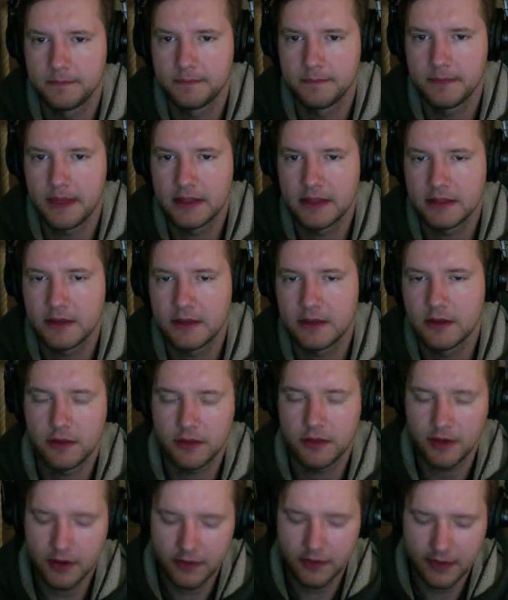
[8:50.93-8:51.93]
And so the
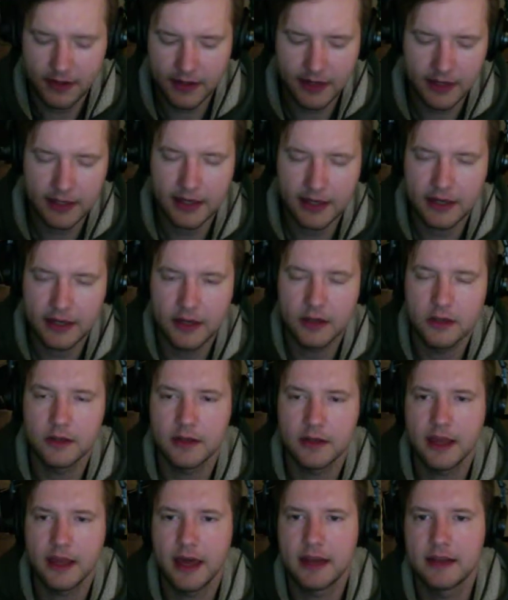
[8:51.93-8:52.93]
third thing I'd like you to
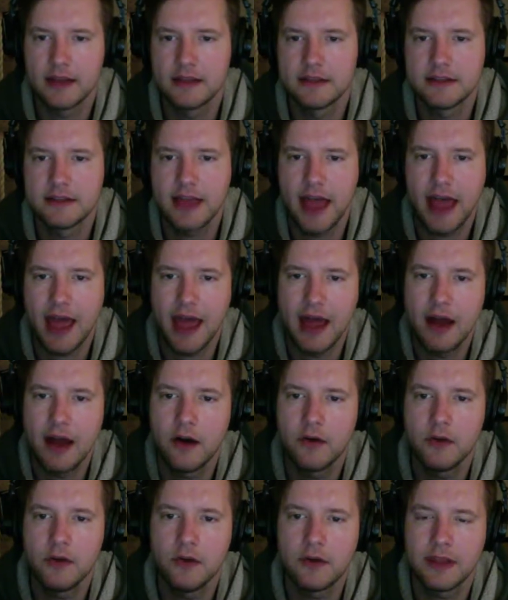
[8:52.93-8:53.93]
look at is
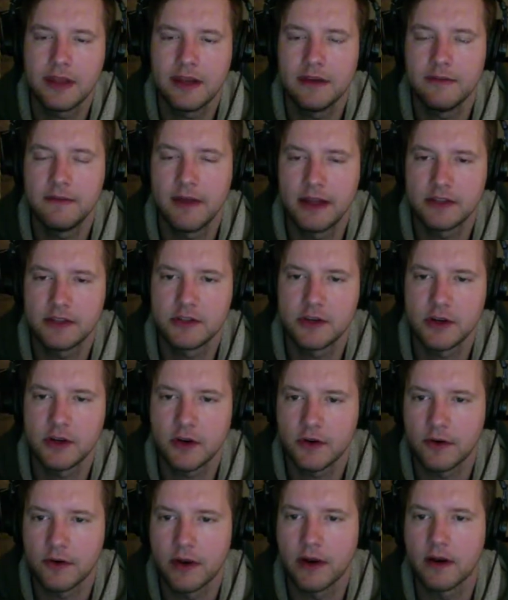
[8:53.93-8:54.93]
how you can advance your
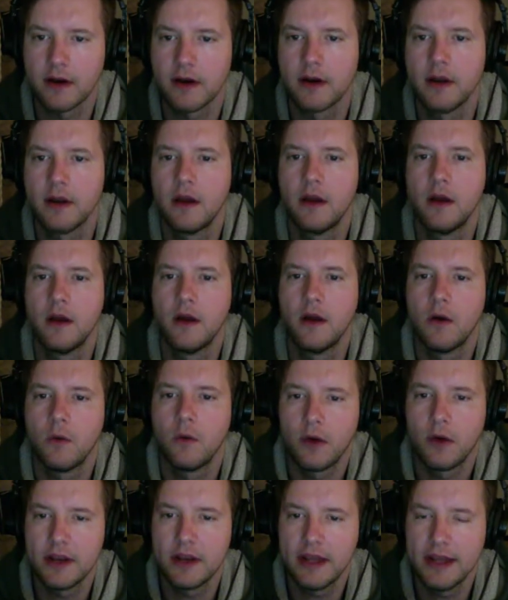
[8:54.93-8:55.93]
career,
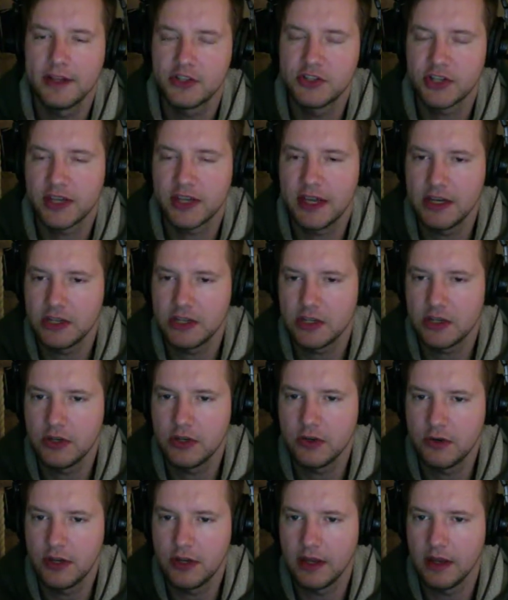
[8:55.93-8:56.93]
what education
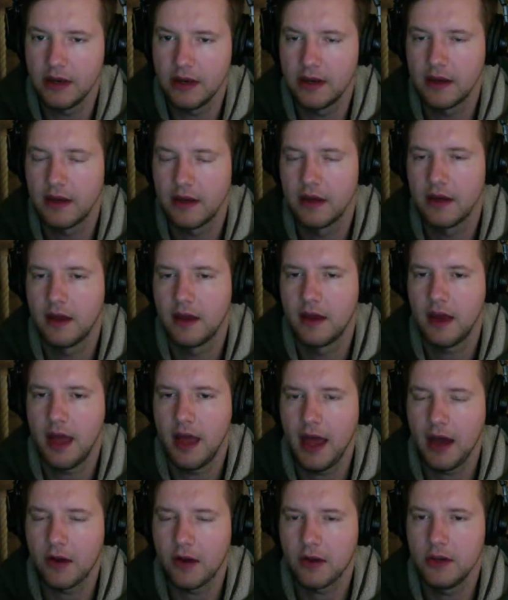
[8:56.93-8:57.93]
you need,
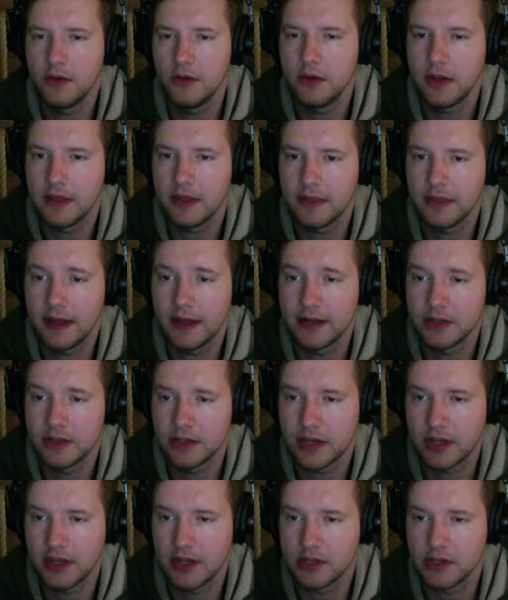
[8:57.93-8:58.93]
how can you get that
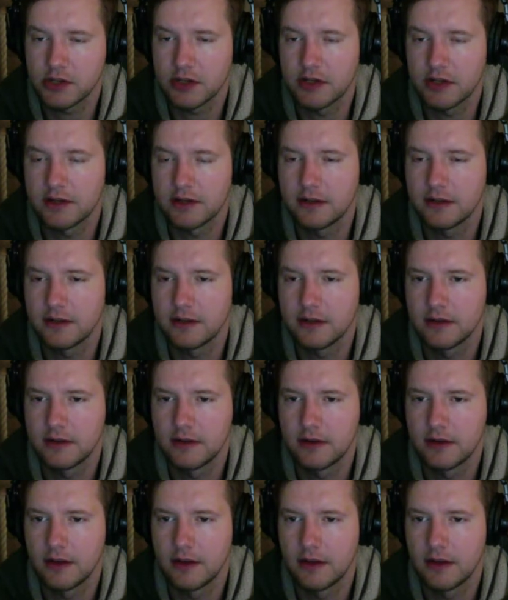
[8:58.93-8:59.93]
education,
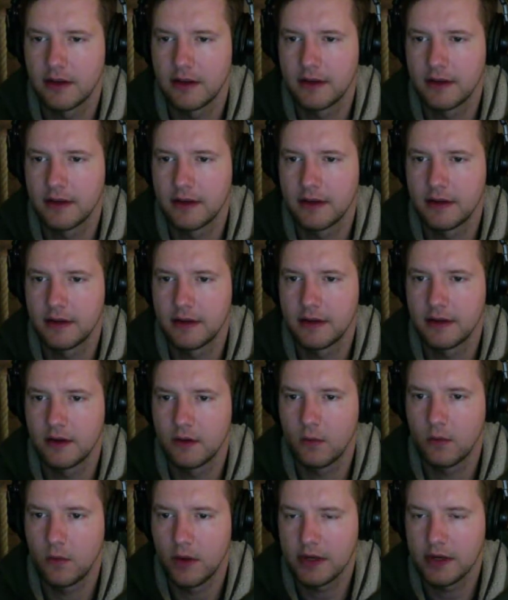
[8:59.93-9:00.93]

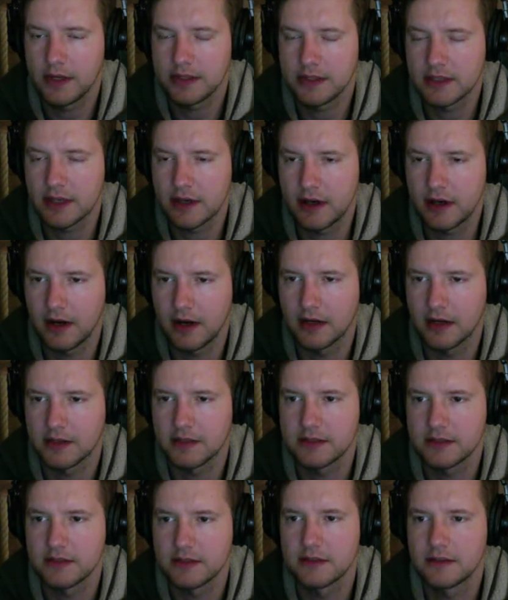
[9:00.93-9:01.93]
what does it
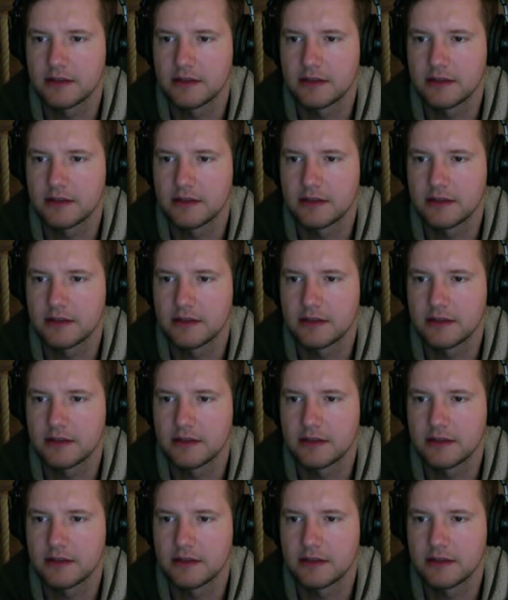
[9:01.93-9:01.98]
cost,